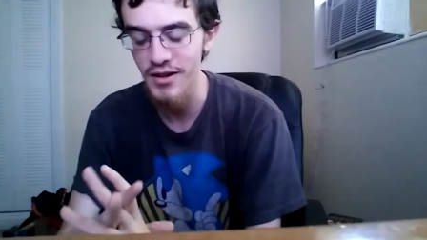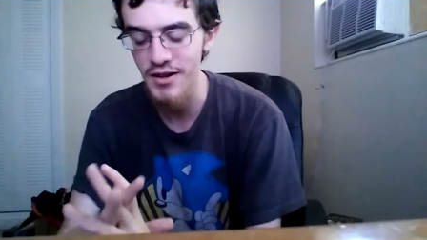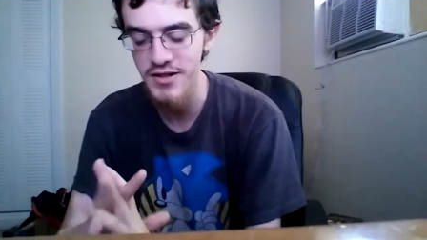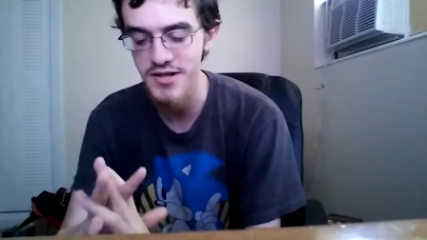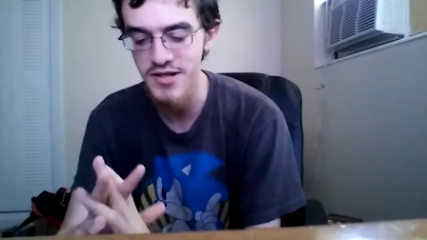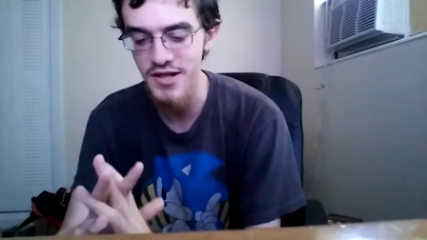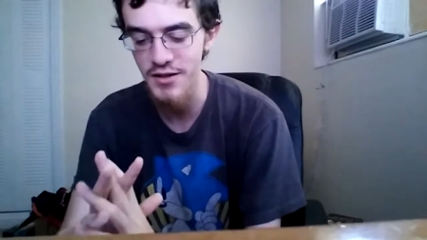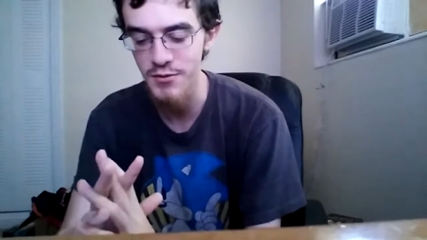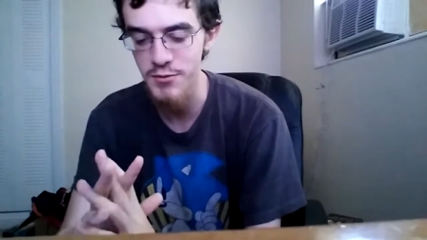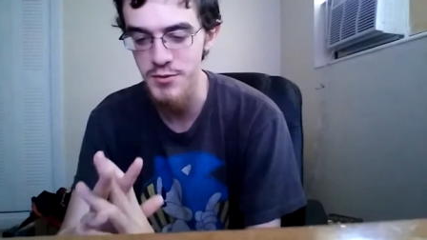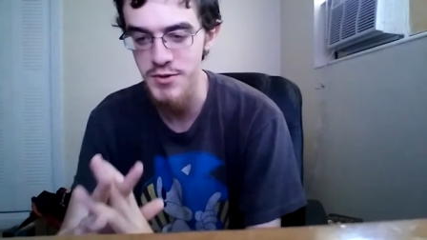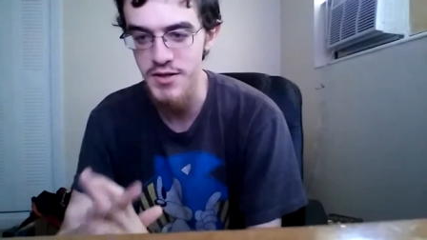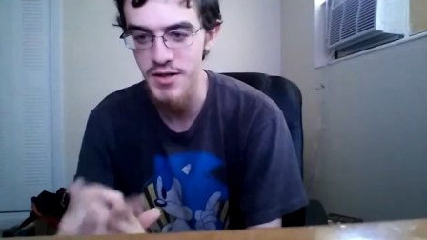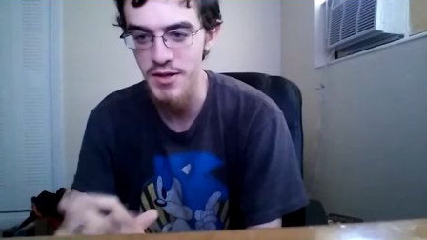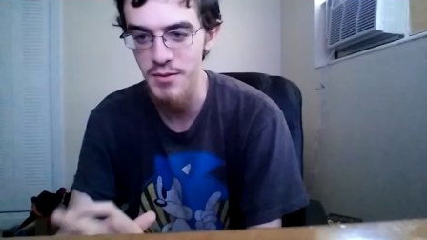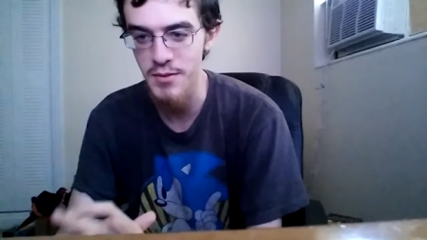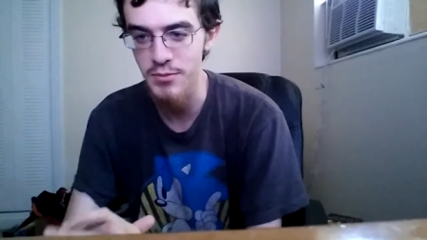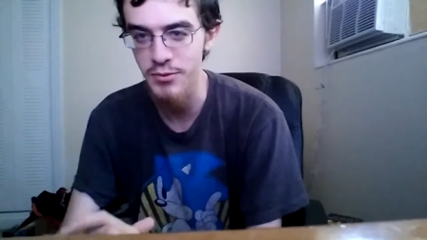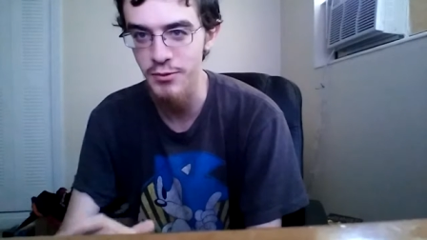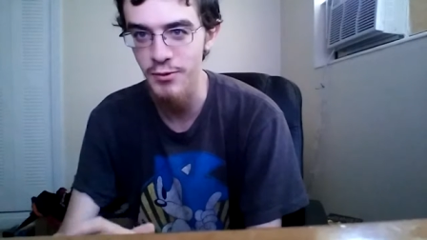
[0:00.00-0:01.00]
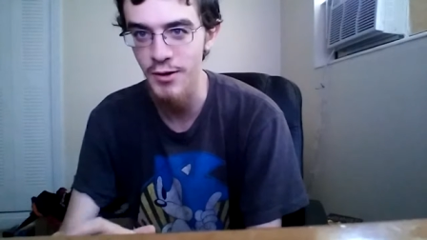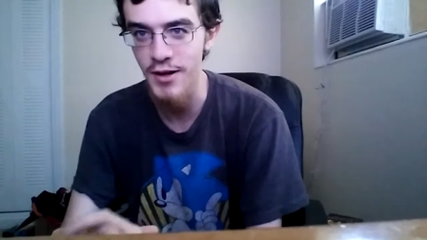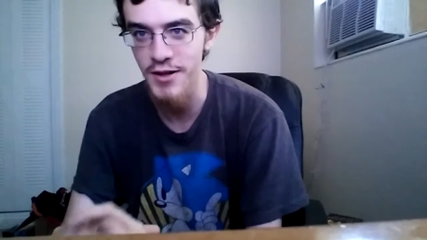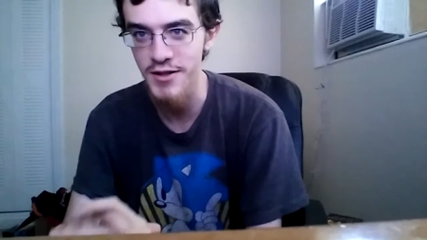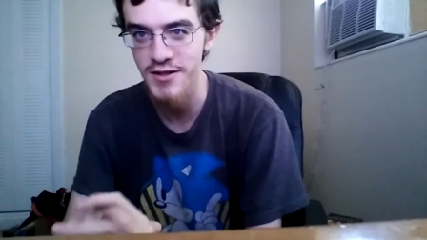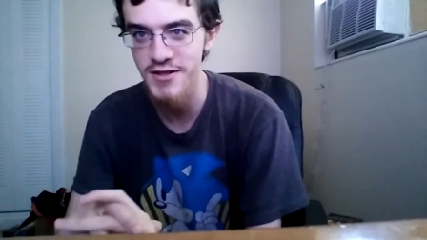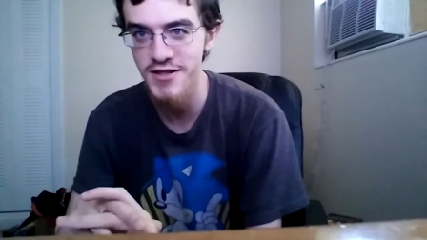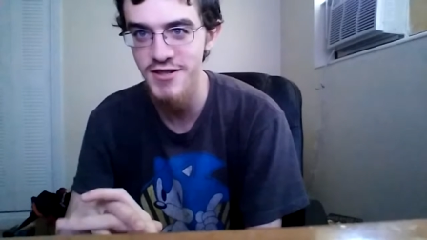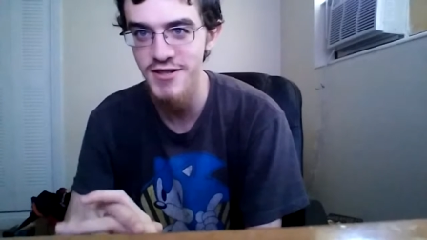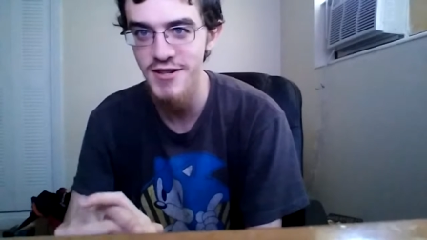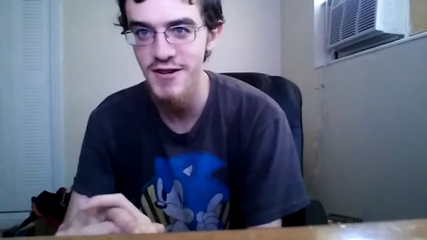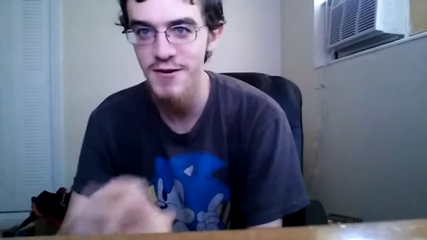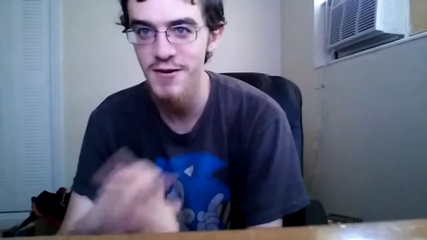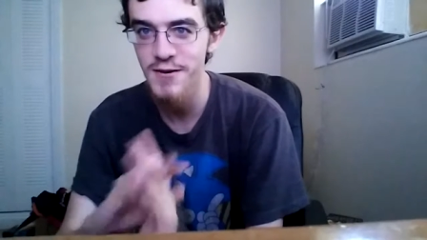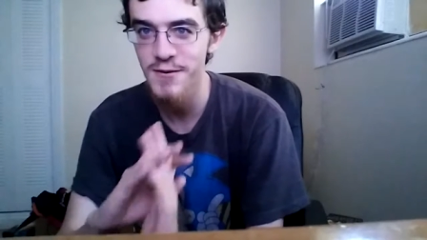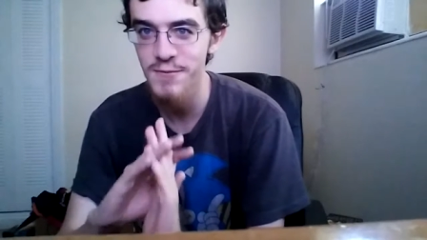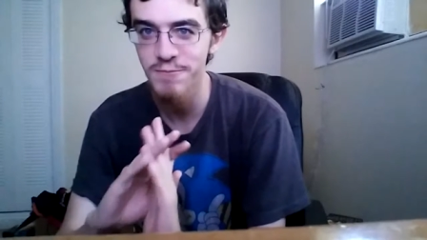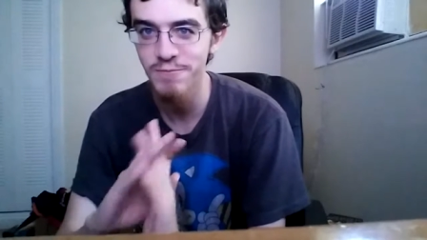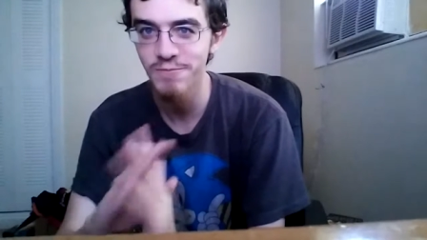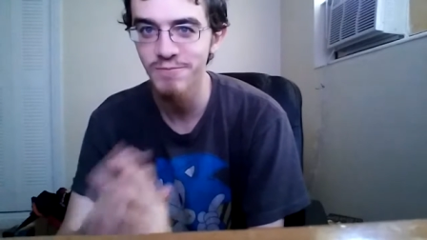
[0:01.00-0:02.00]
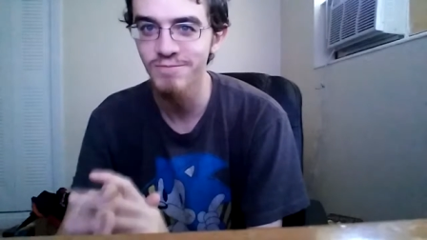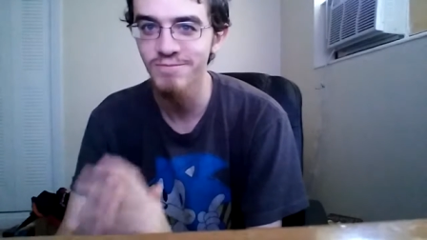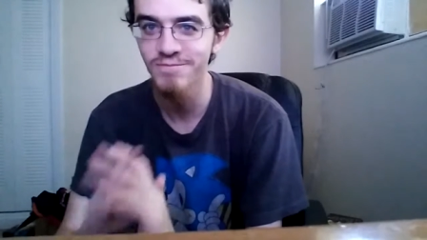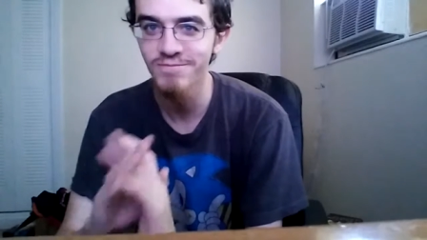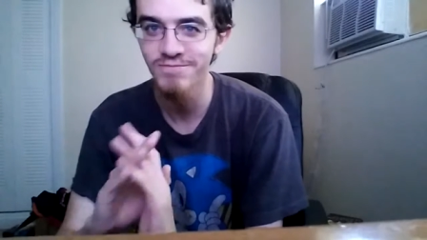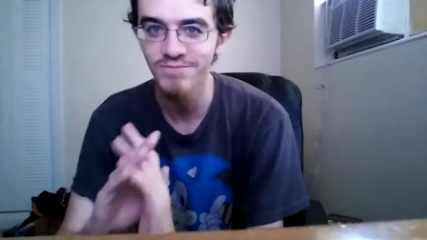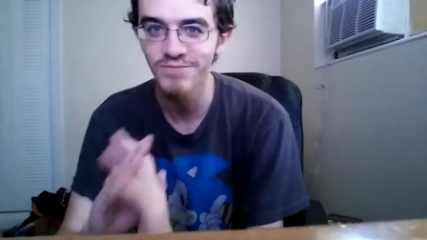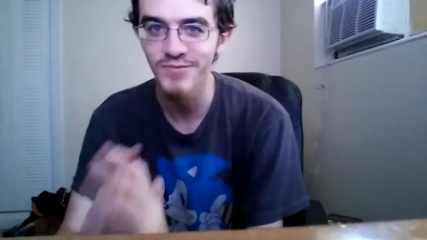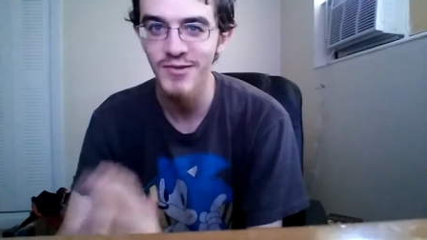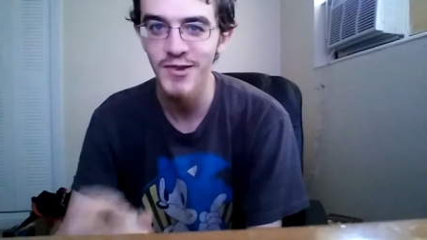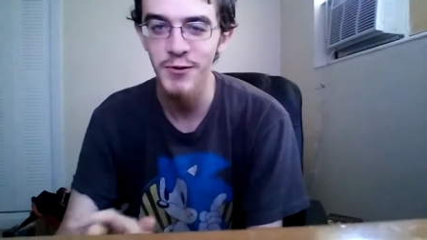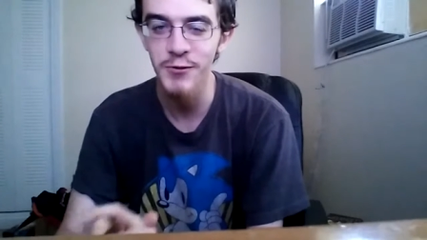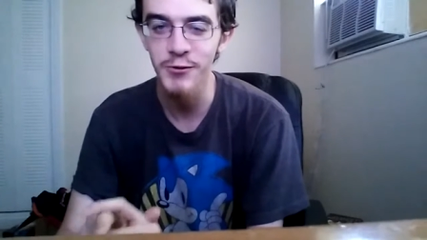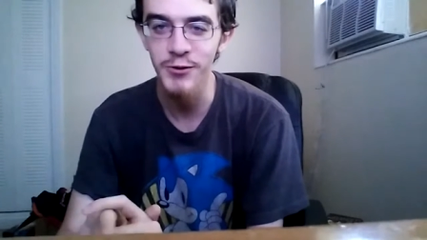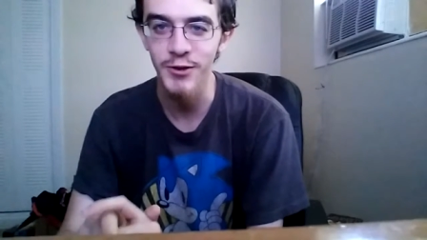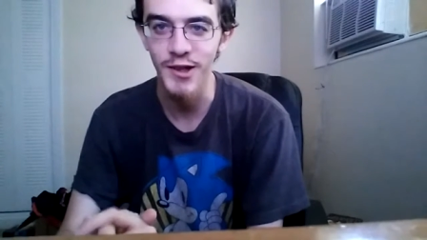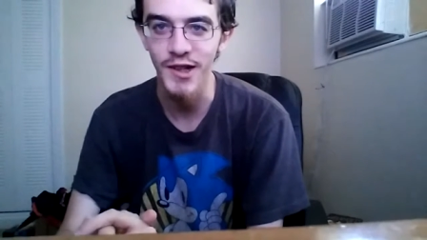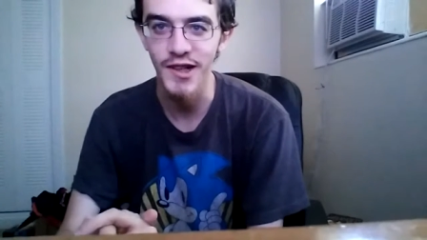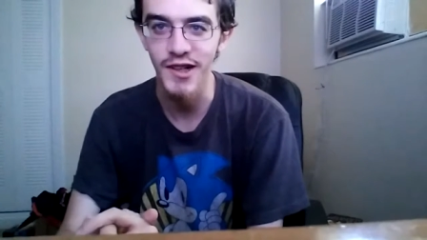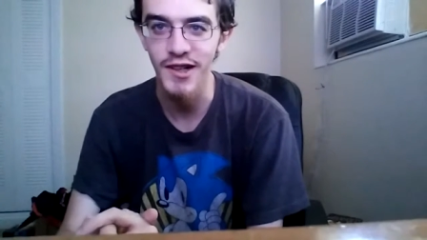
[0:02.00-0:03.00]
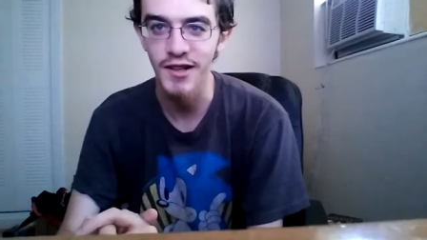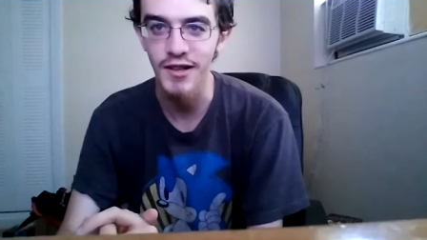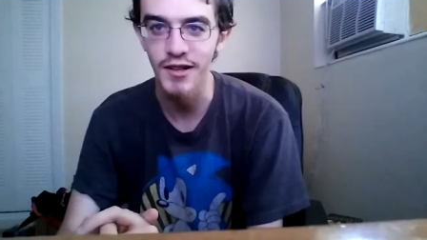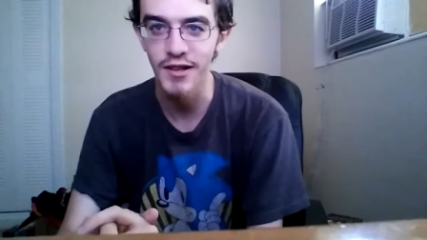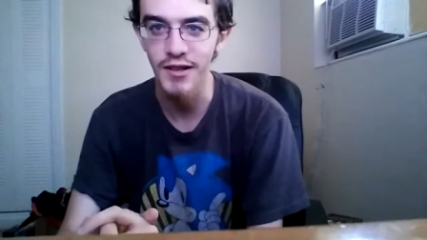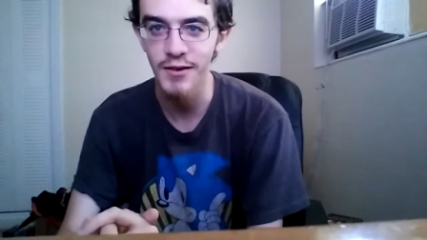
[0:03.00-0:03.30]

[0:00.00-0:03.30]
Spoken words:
said it was a price for like